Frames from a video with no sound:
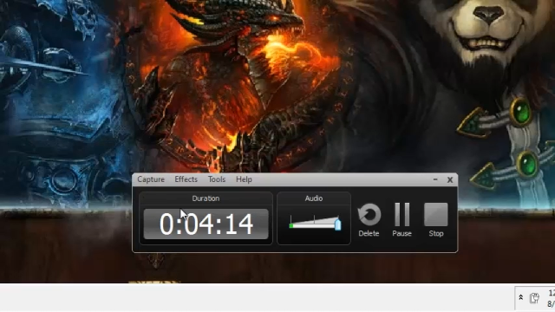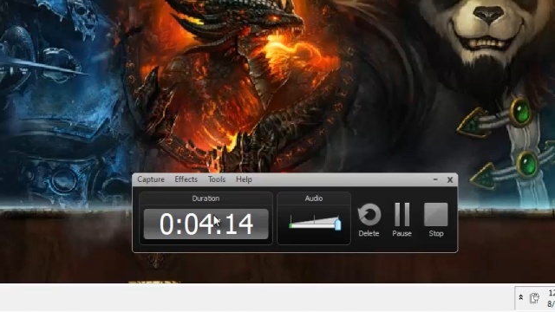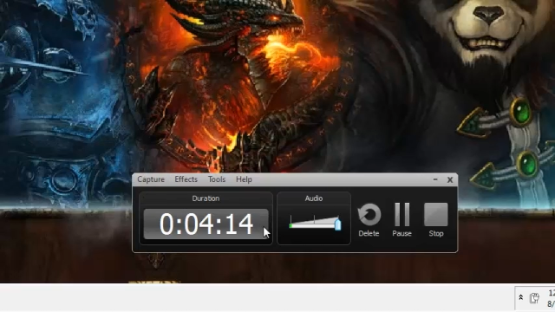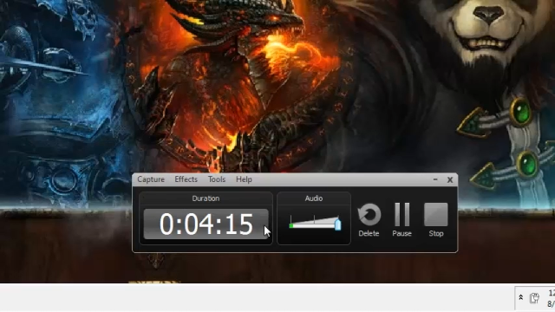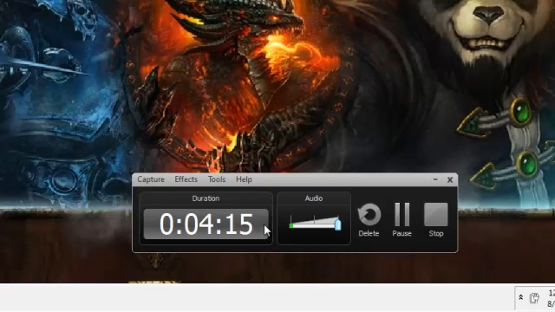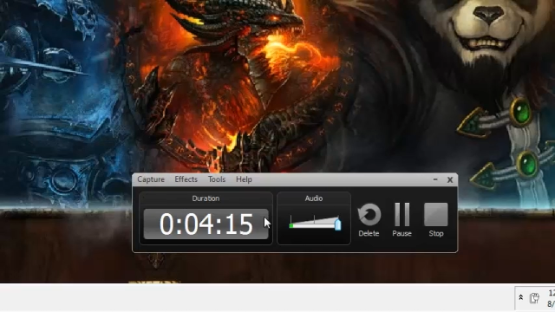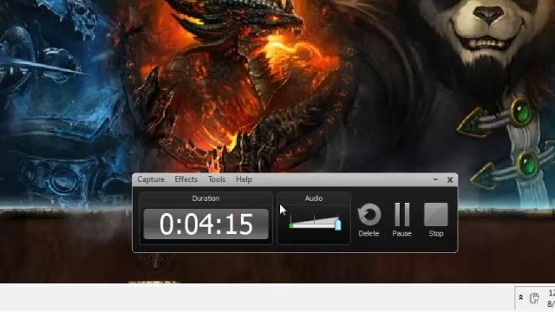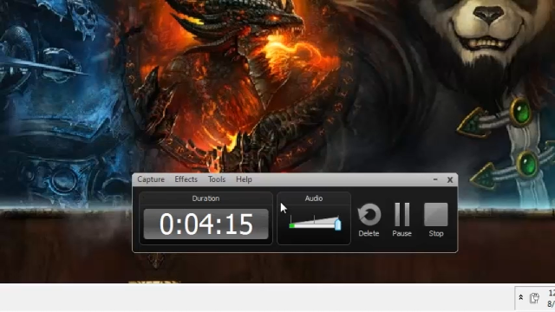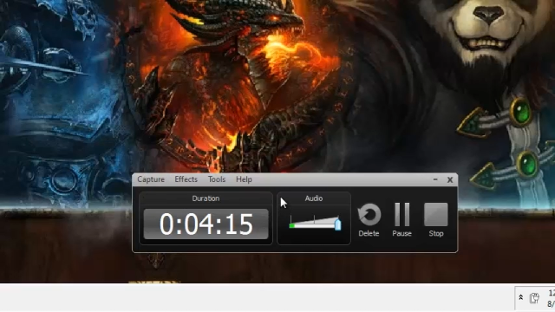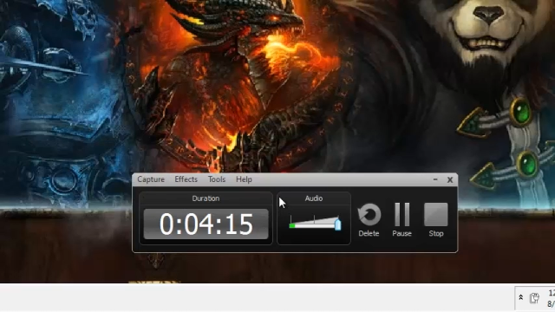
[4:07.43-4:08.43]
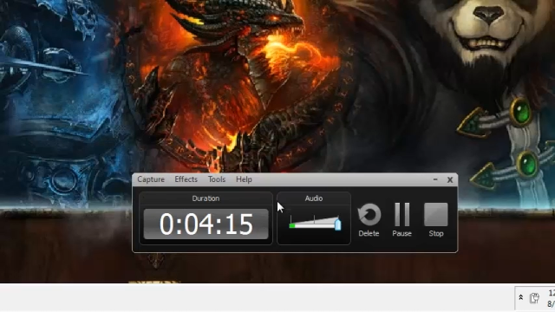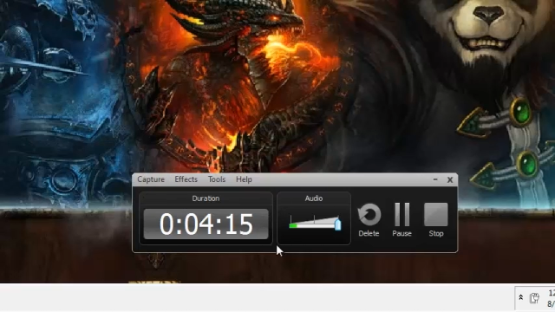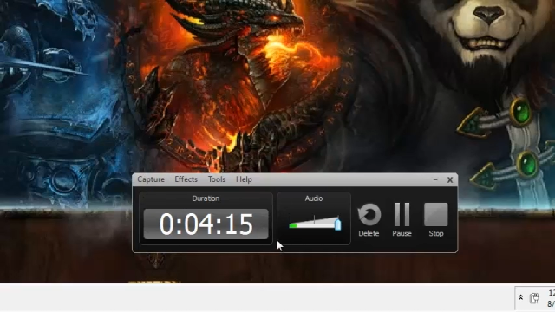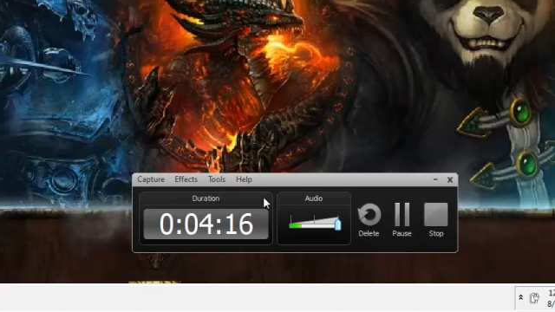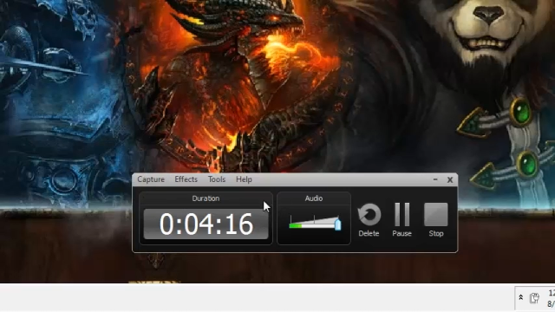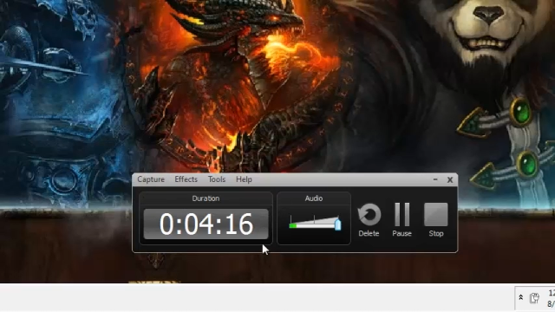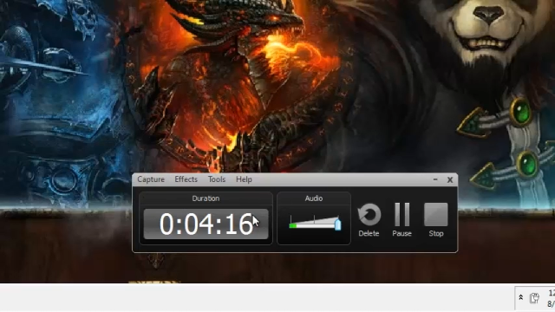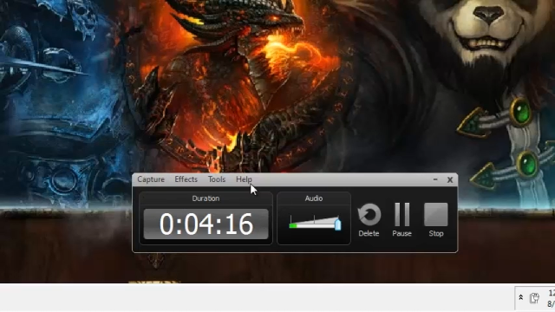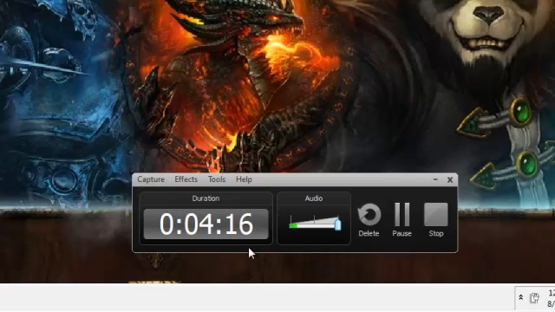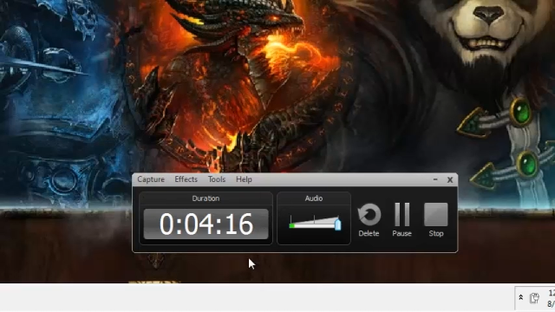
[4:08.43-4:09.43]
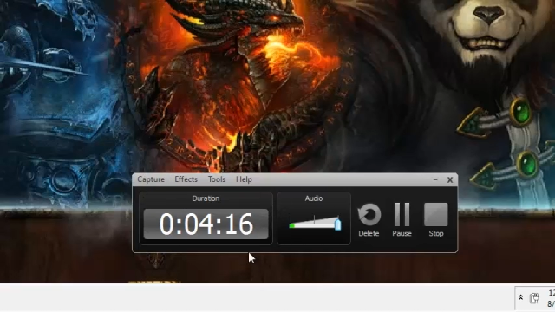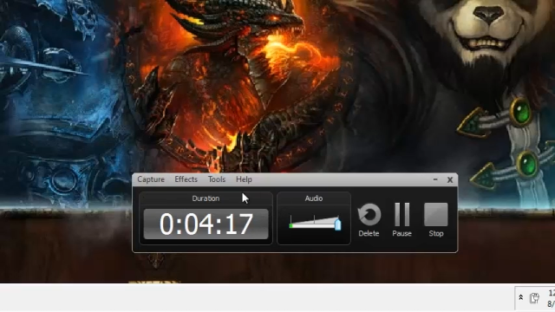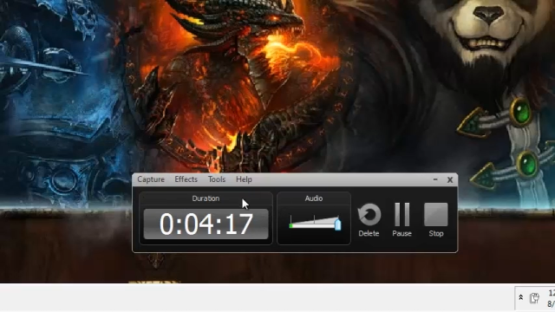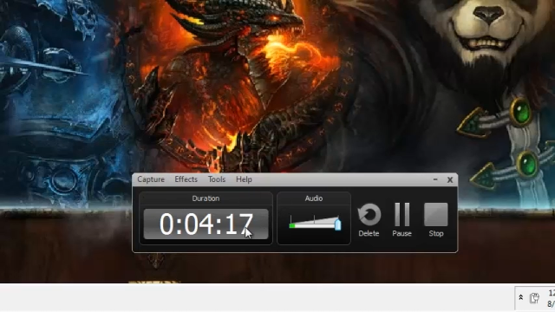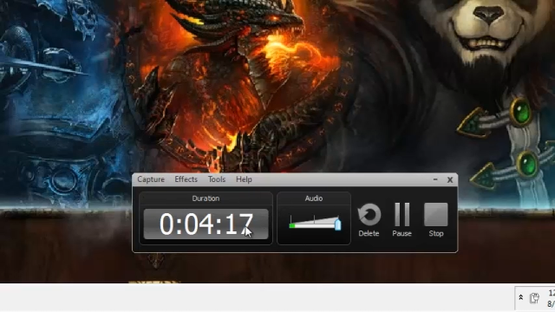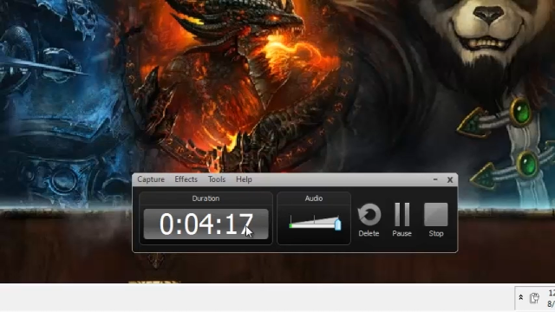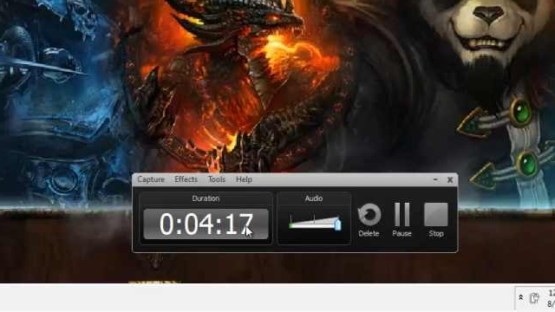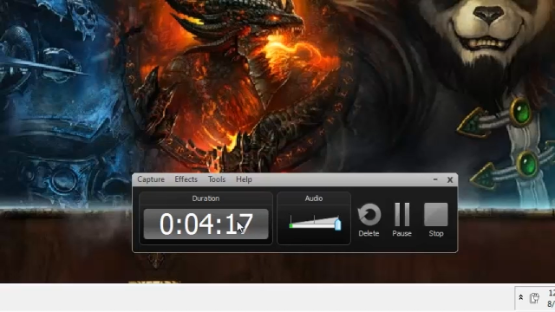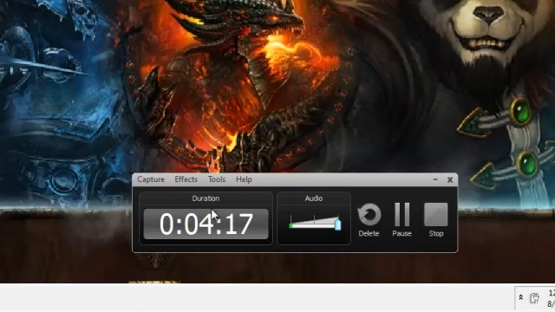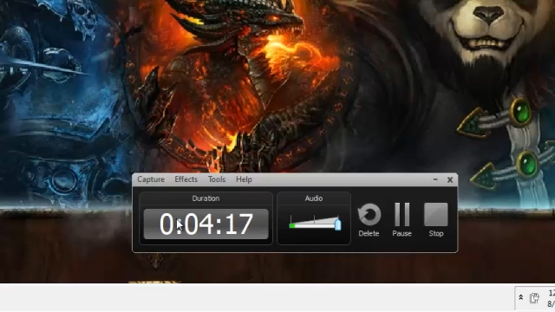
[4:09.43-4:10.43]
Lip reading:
No face is visible, so there are no lips to read.